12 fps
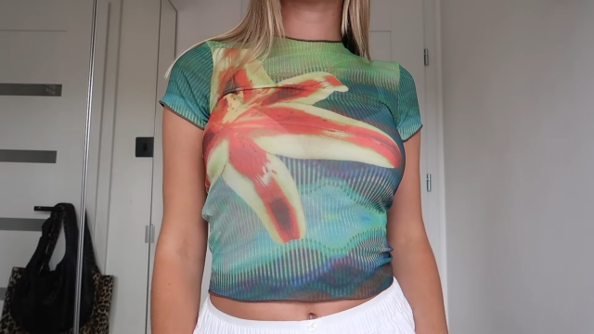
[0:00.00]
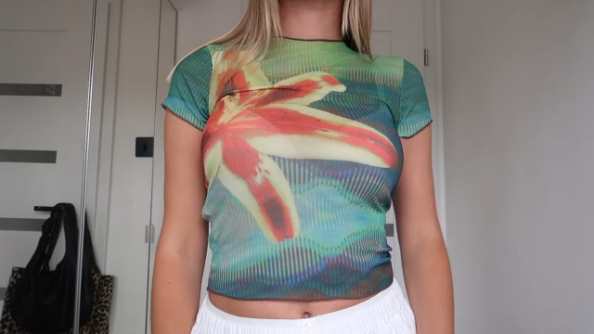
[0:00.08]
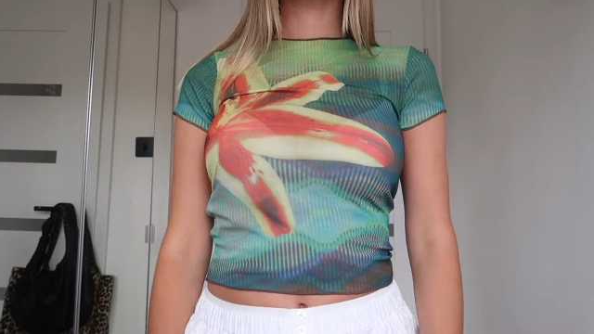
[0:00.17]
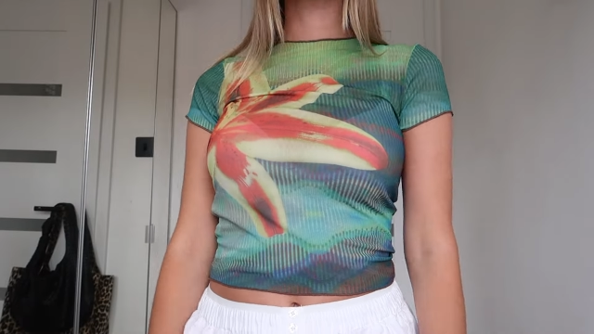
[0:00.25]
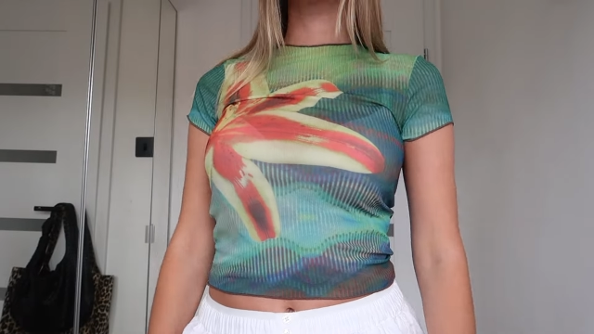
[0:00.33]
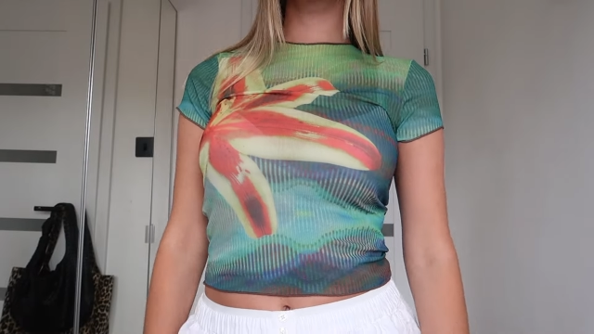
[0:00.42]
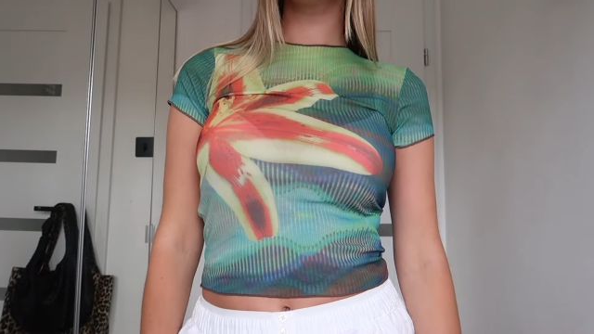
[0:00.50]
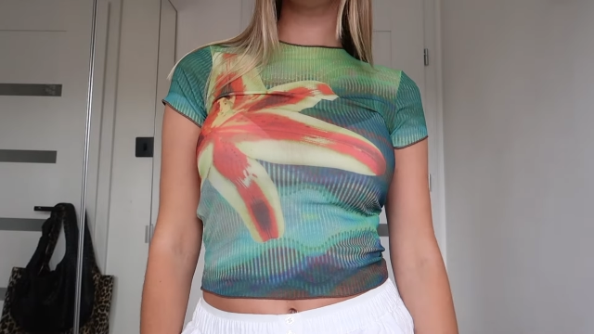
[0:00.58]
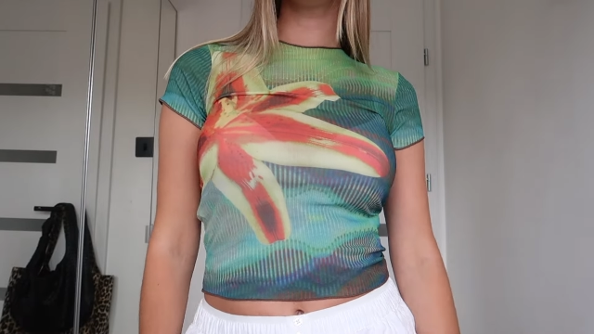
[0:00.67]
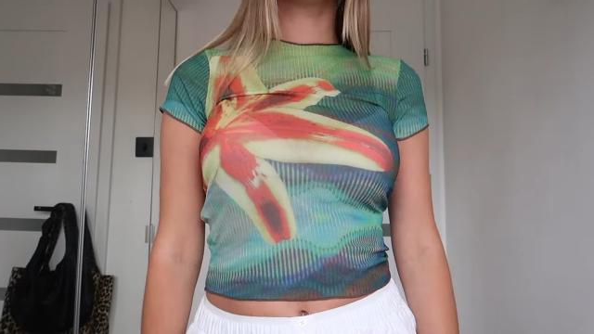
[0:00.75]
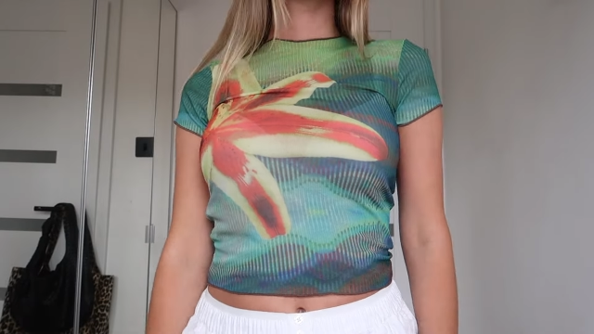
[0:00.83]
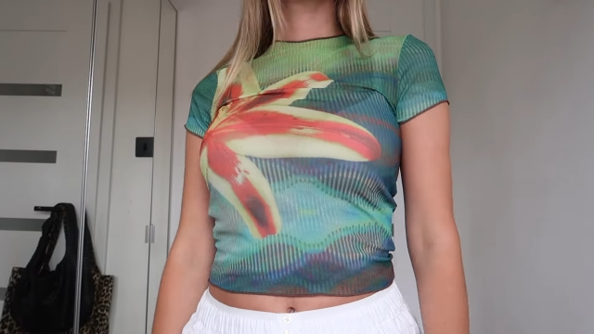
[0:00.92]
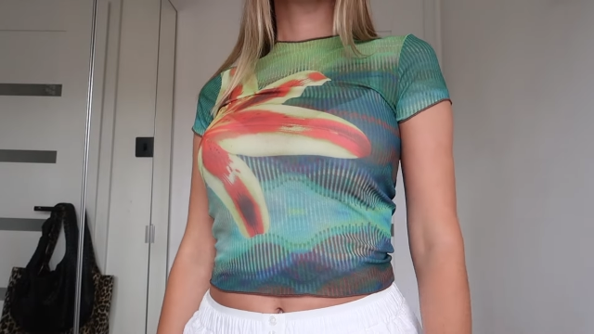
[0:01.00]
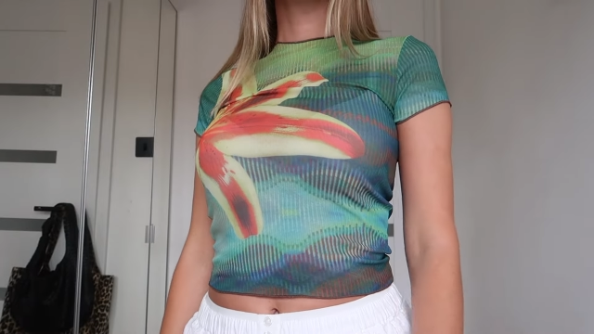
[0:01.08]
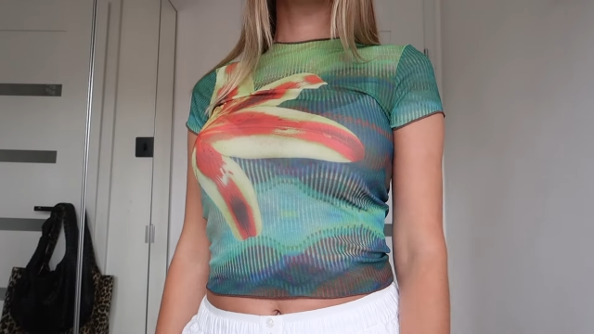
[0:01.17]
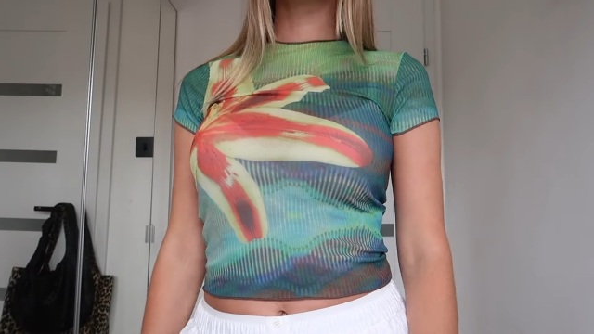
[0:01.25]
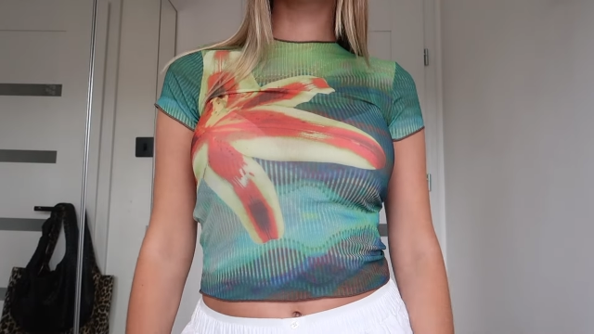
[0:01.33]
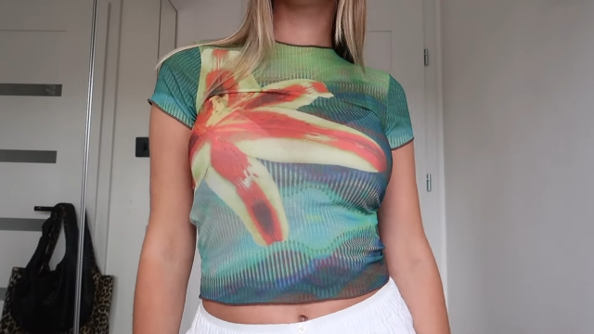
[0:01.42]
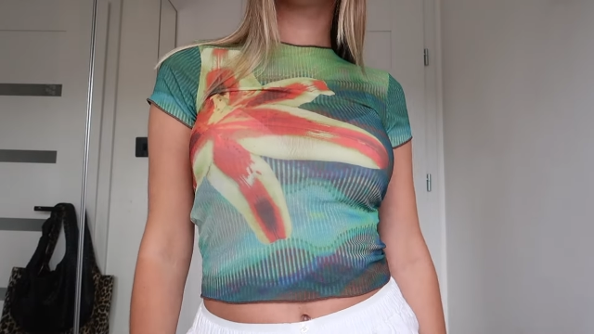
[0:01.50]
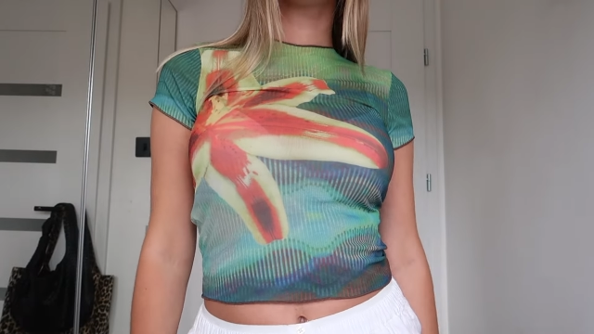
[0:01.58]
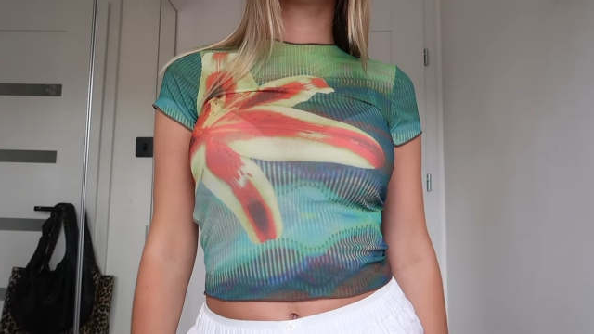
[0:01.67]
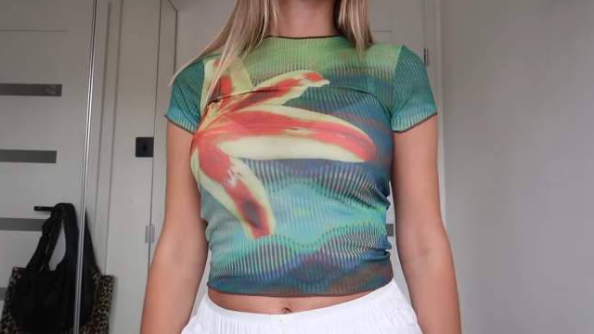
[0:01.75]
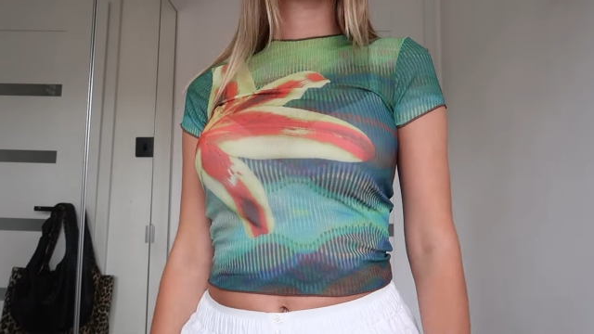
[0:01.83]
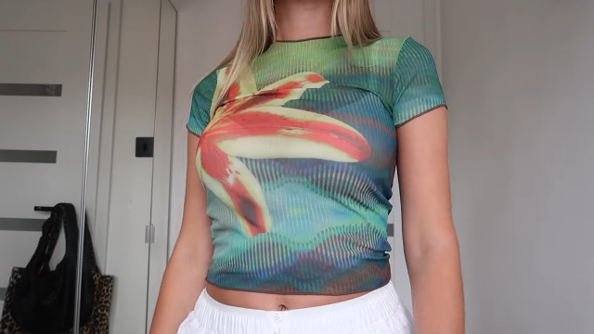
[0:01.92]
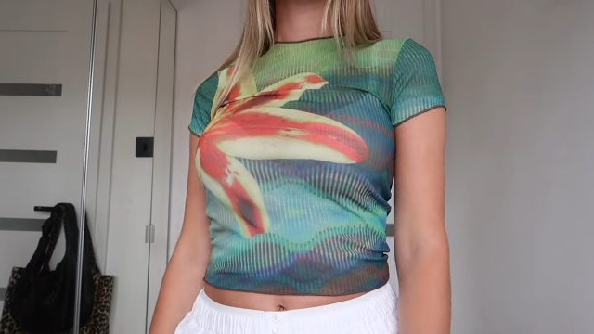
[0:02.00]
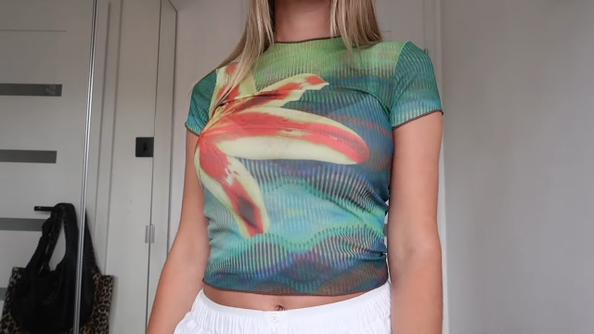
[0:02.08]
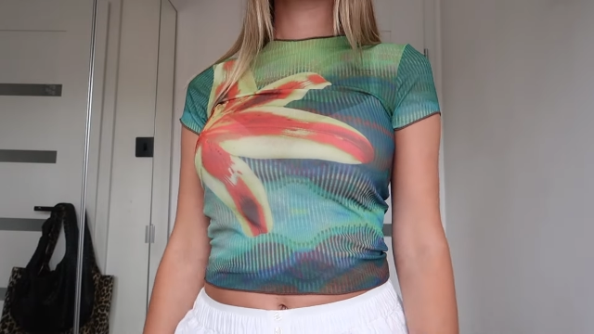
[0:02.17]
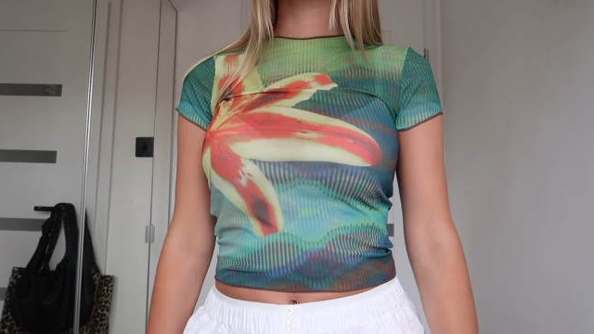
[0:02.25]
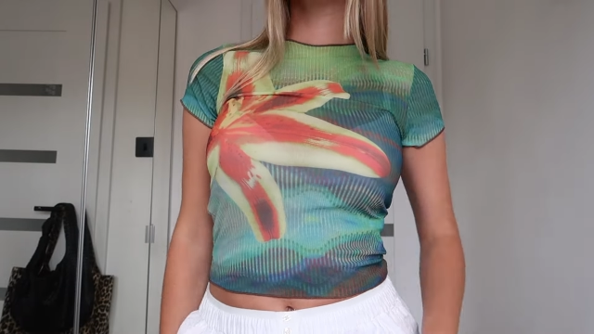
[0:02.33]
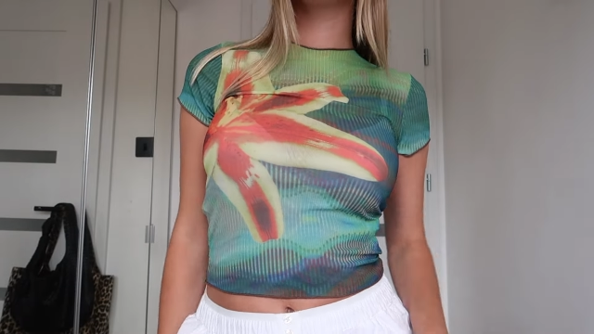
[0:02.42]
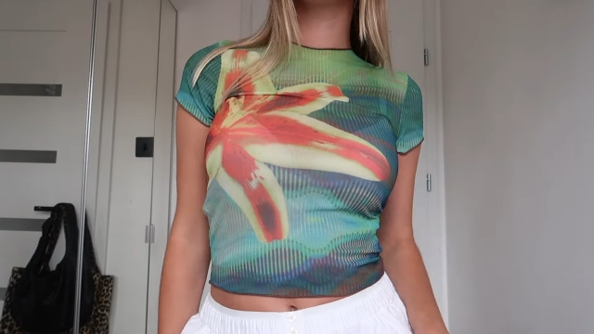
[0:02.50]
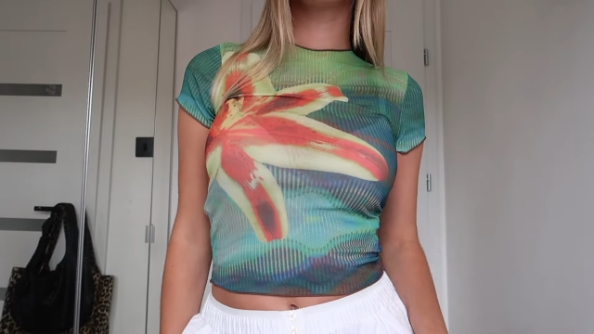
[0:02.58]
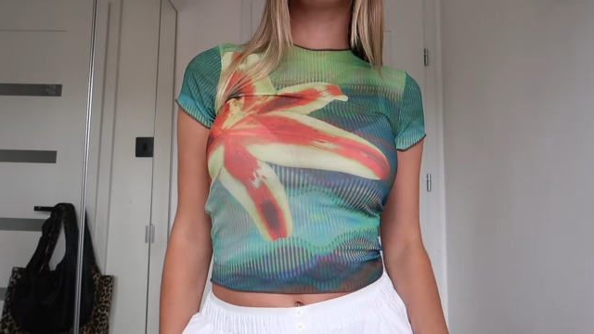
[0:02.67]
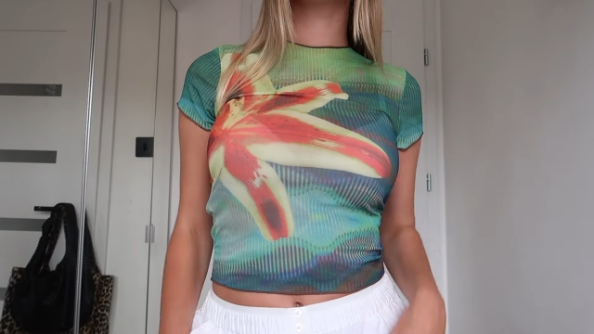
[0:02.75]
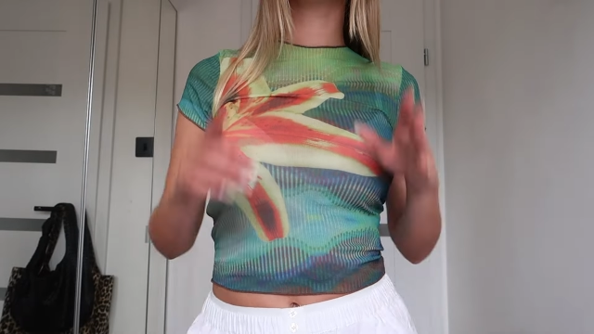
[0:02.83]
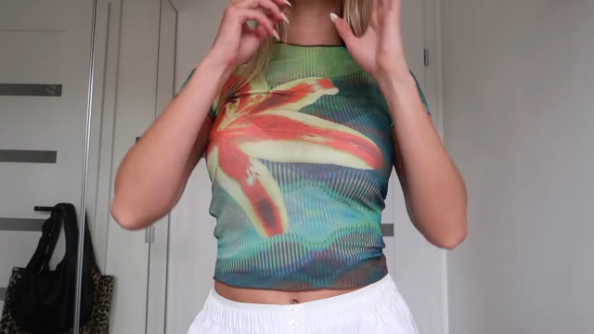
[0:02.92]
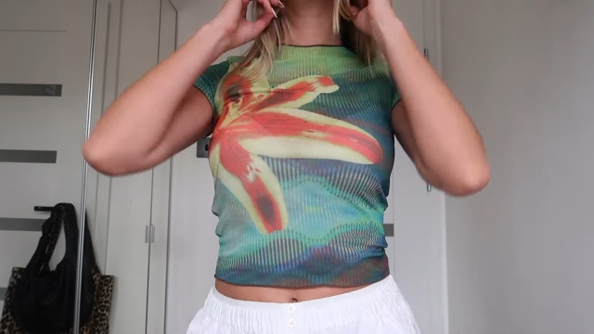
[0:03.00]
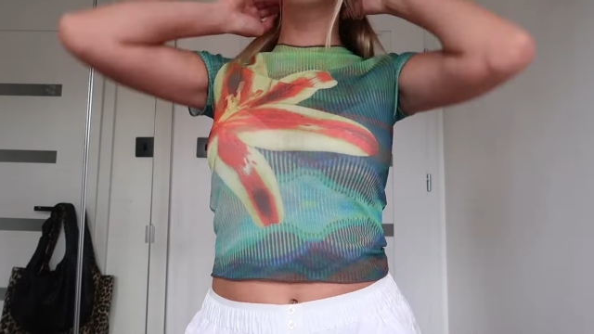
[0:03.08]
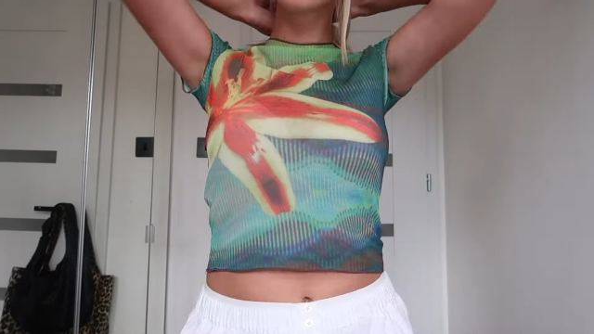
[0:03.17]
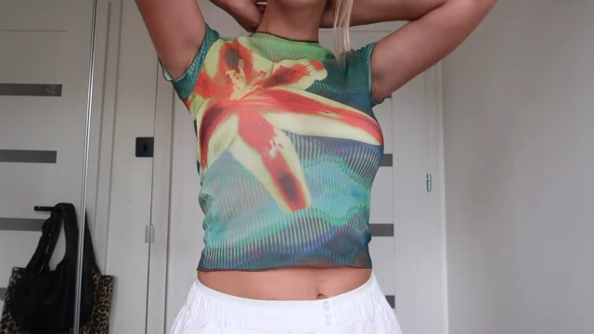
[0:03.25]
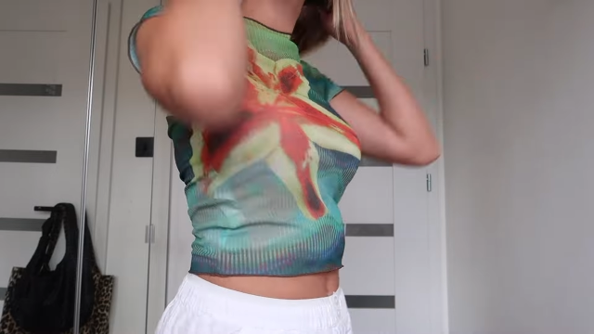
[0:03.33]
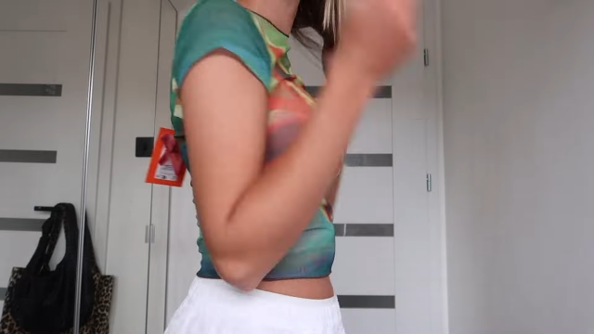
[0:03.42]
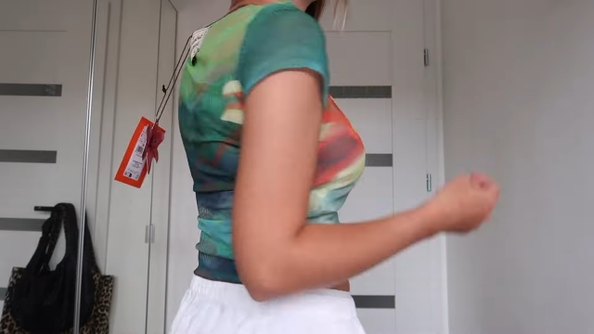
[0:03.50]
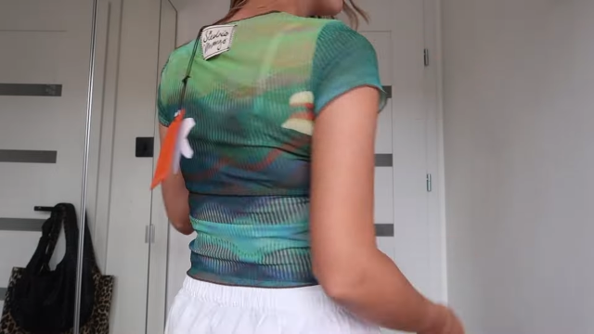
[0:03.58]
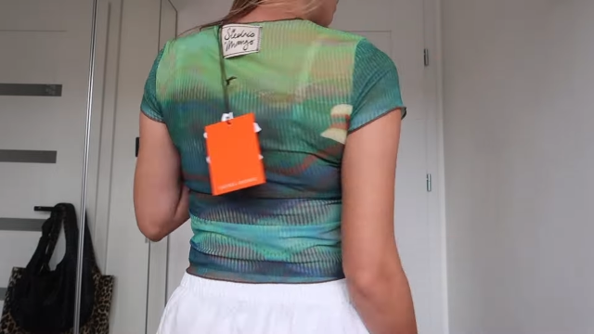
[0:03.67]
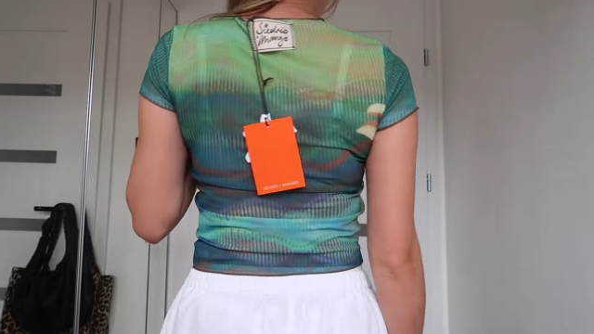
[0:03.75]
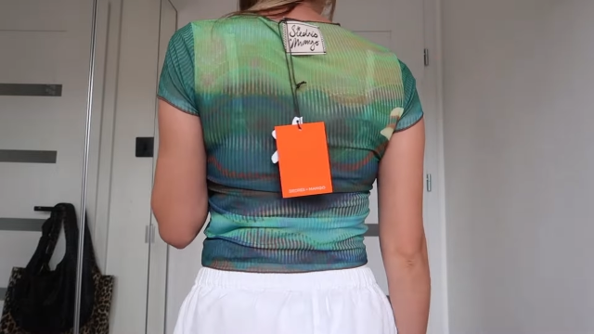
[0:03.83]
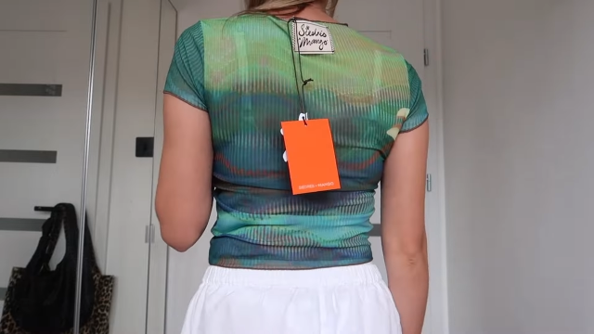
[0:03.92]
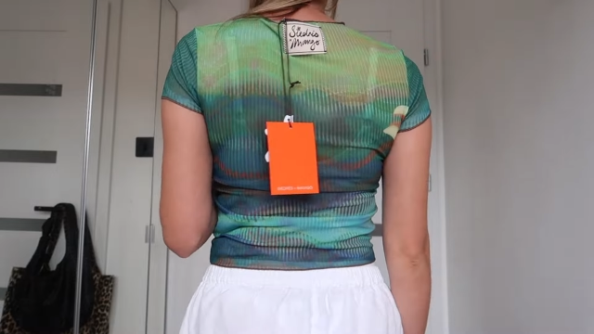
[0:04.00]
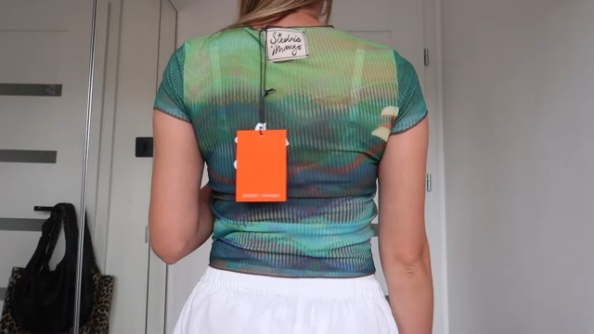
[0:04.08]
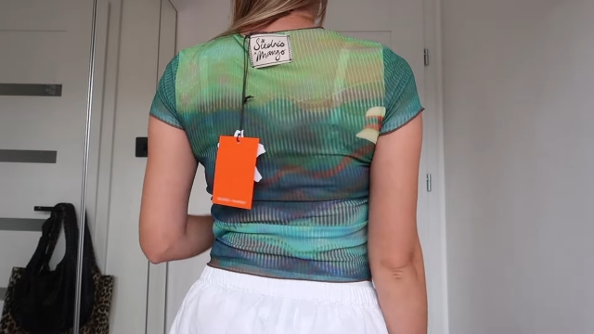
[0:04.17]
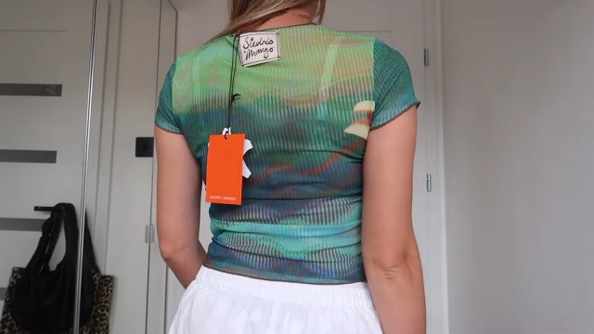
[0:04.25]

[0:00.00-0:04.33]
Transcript: Nobody's mouth can be seen.